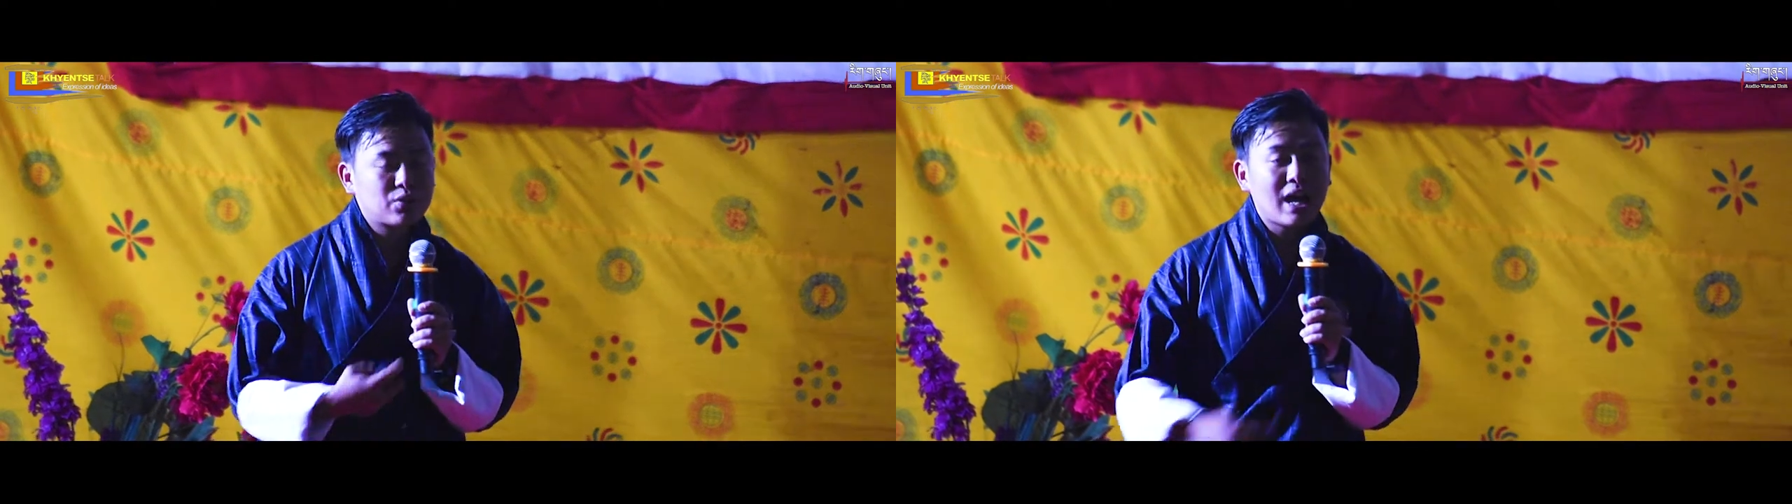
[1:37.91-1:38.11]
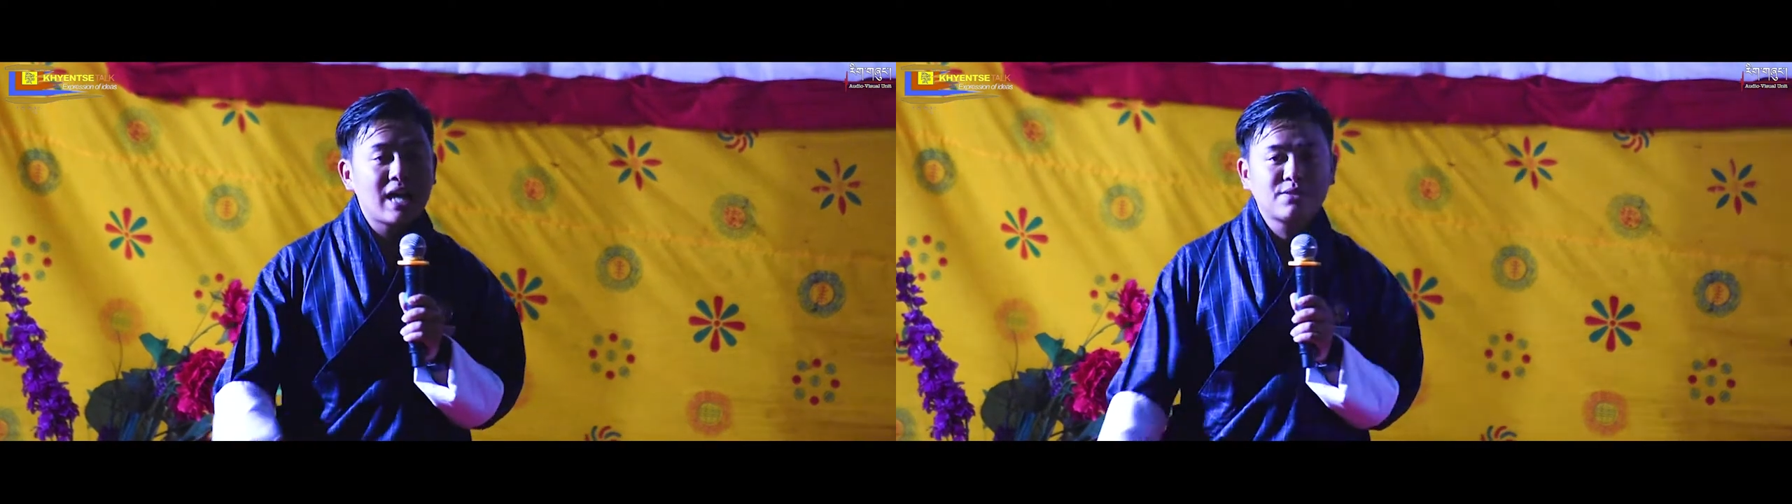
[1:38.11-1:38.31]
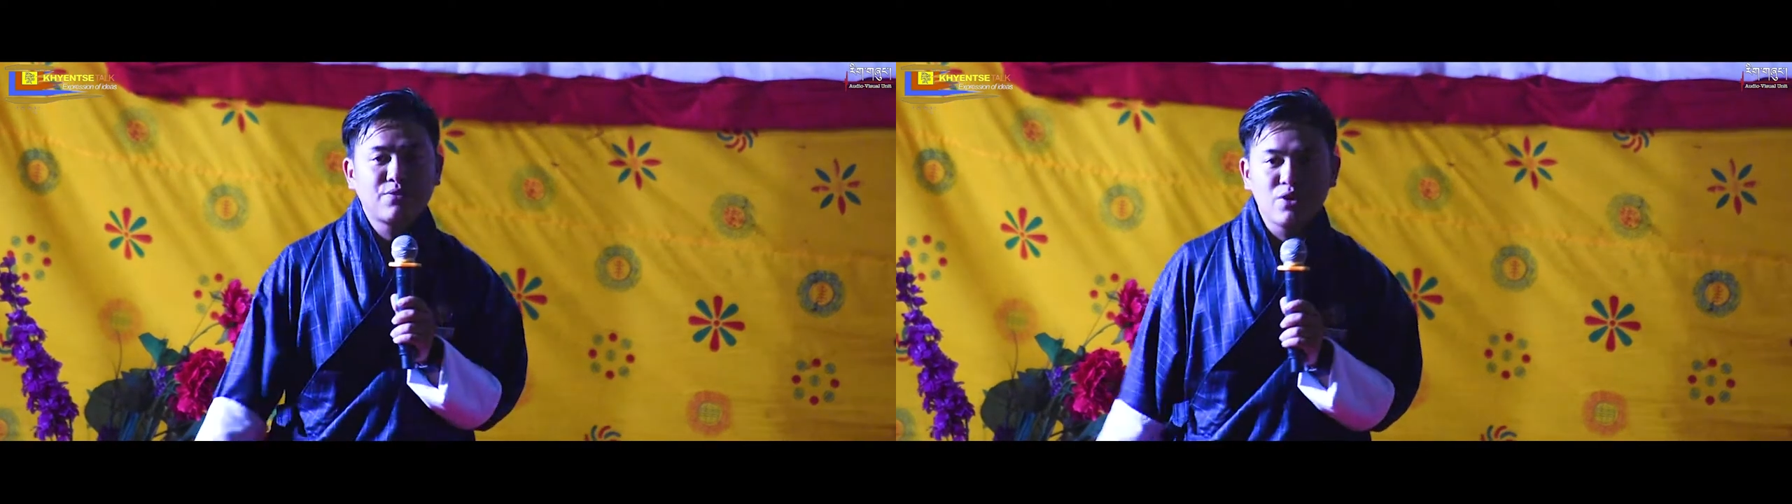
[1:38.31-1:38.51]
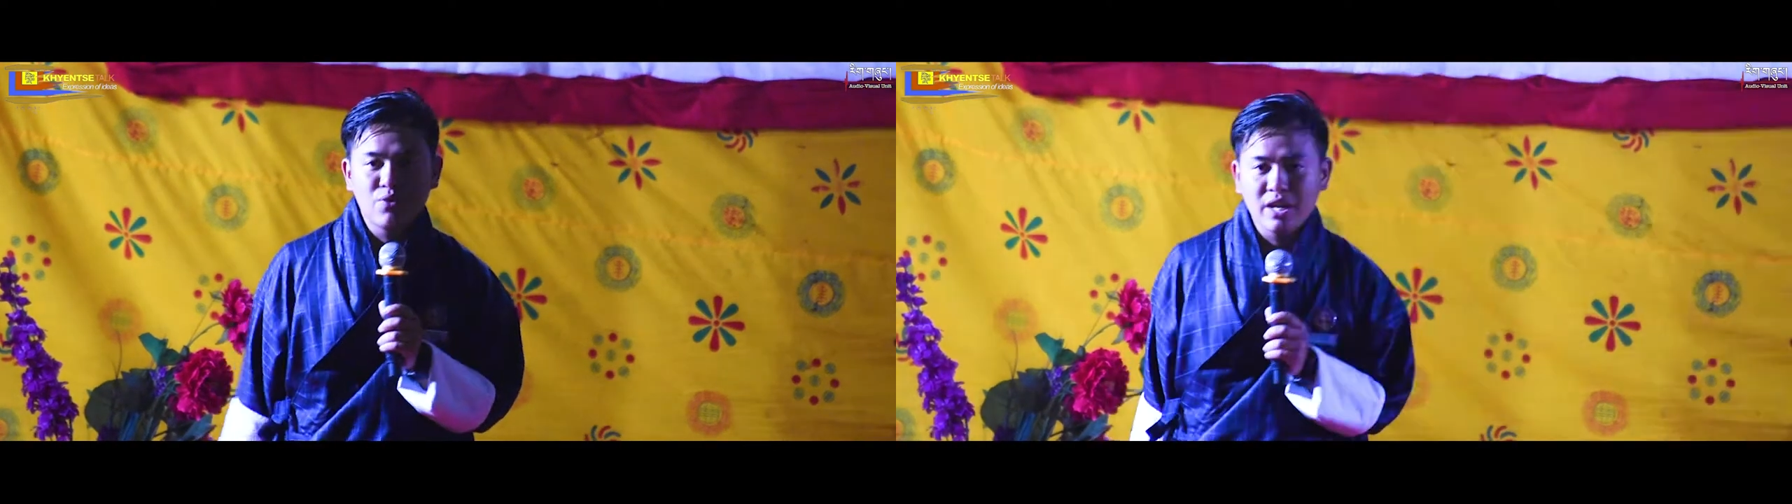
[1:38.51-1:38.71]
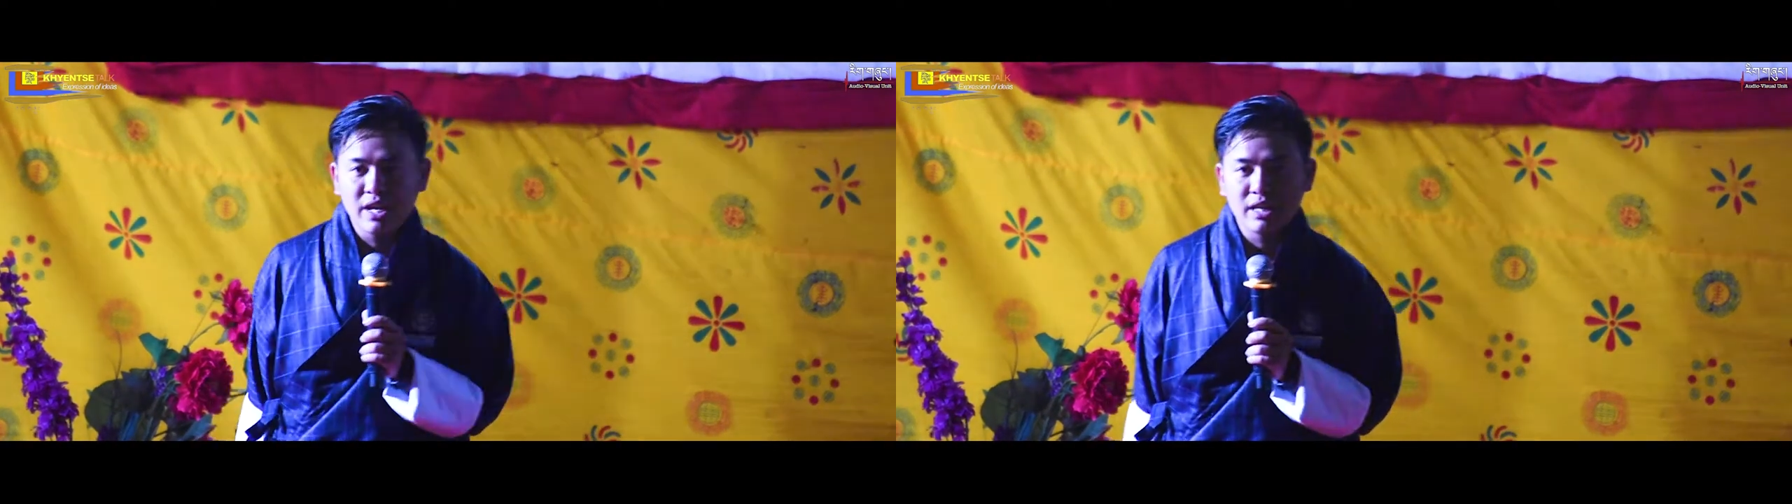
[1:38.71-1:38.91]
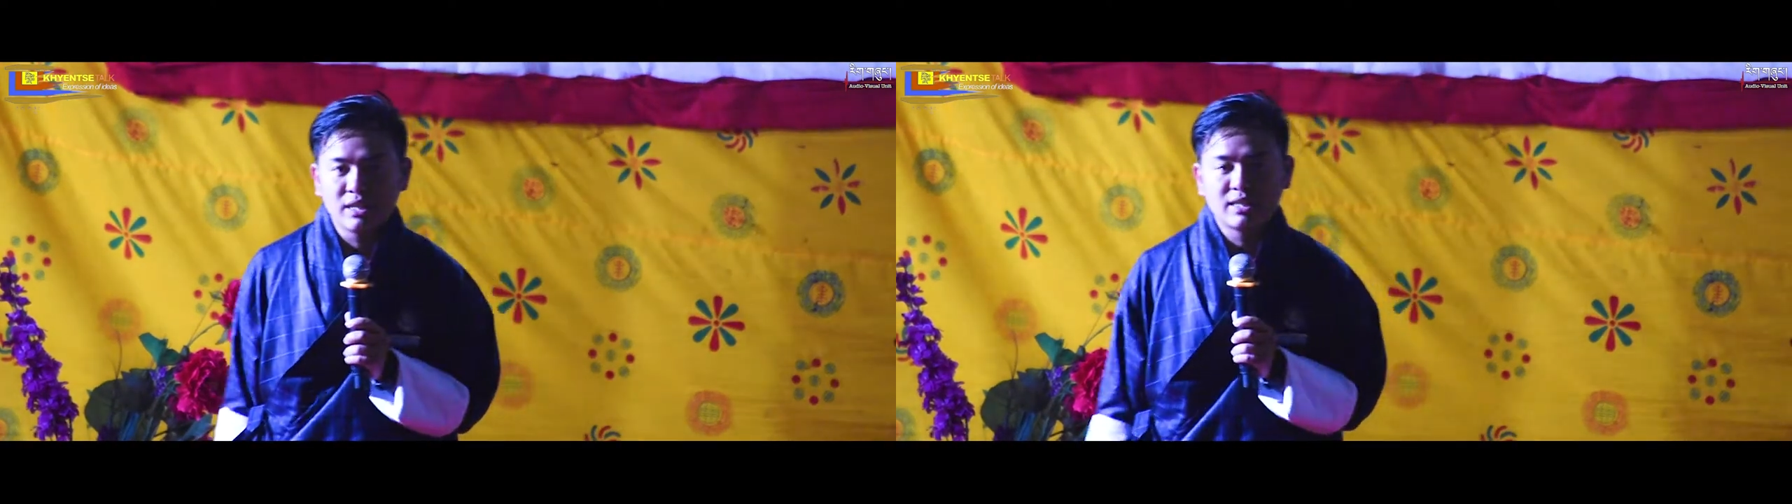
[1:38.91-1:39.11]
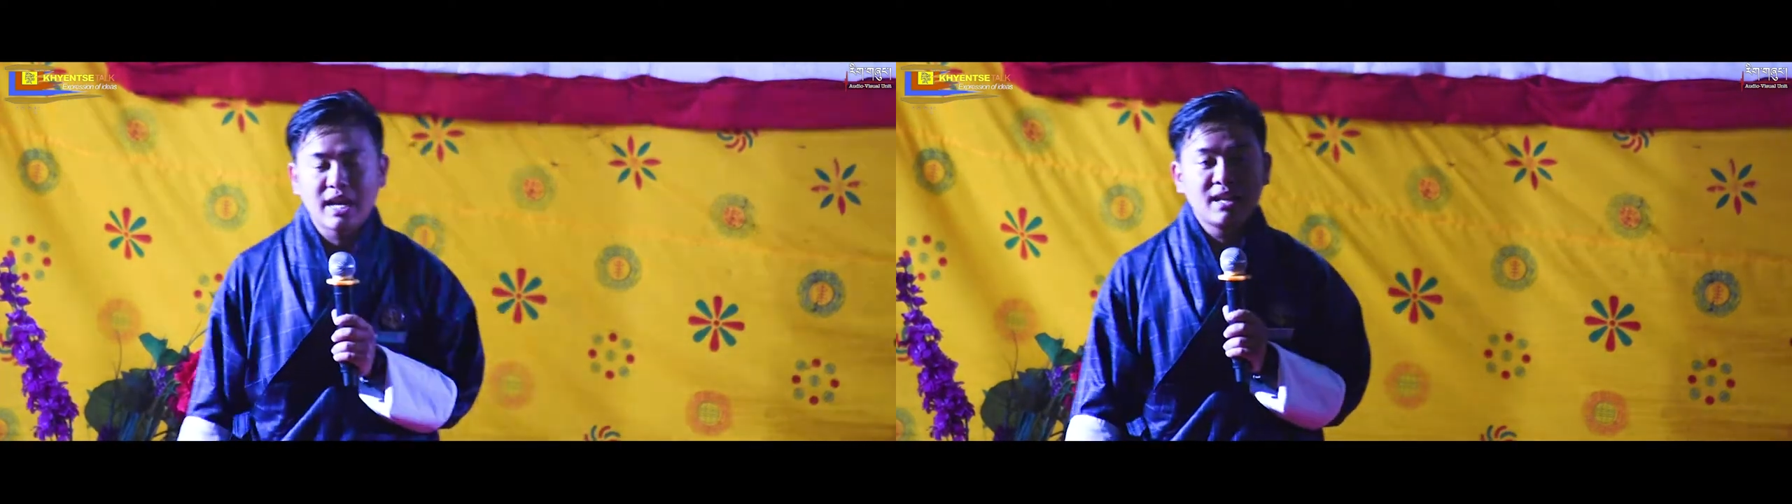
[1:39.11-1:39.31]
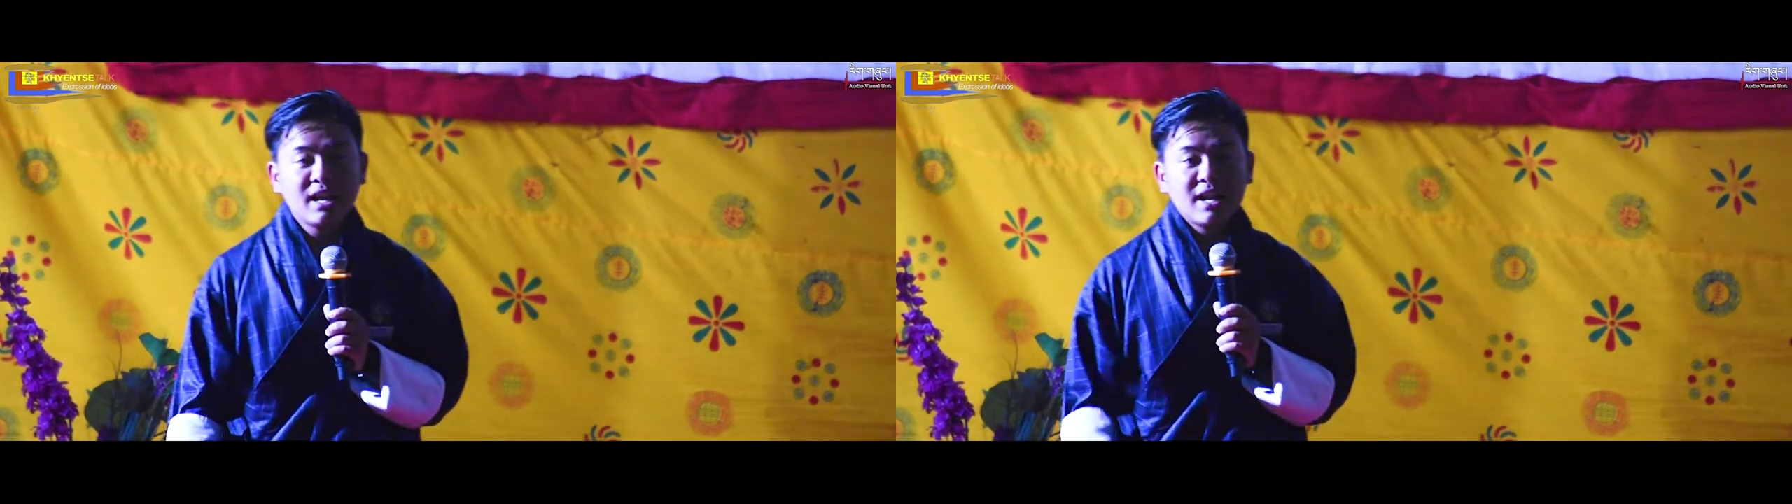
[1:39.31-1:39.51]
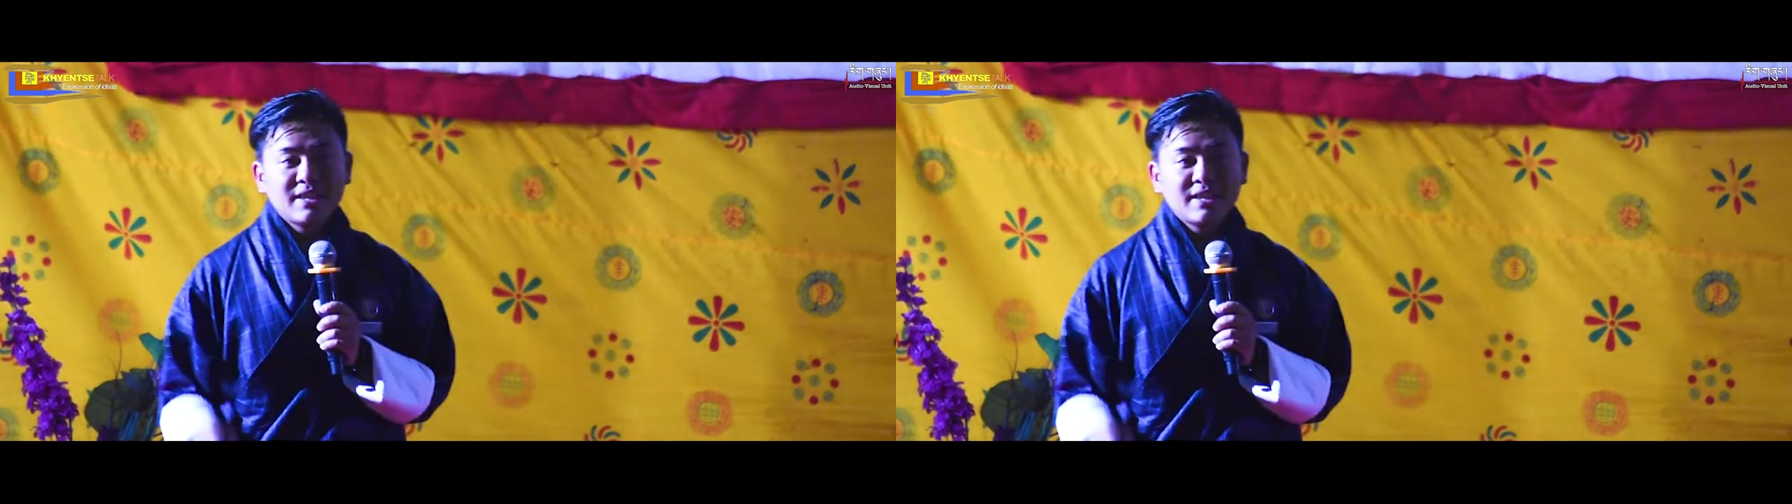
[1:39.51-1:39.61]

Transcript: through last few years, and